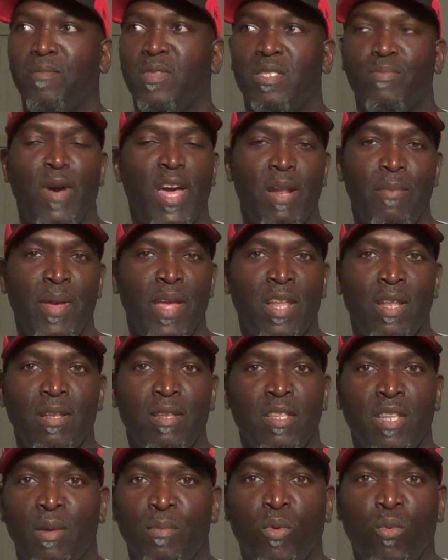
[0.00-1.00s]
Spider-Man
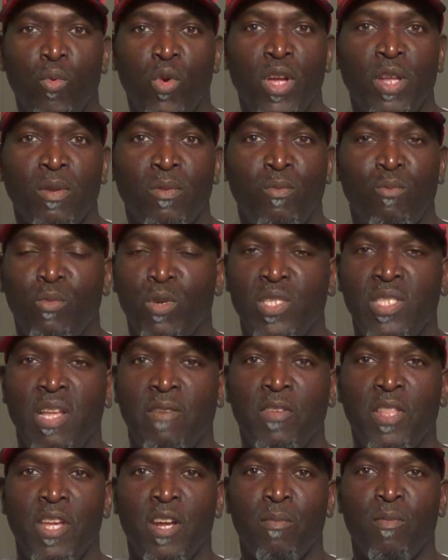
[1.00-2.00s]
number one was
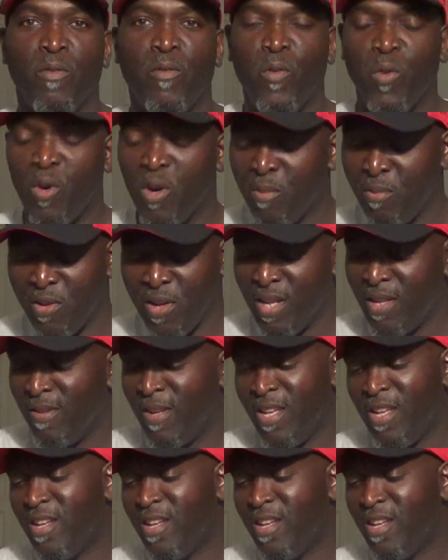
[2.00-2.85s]
never there before, but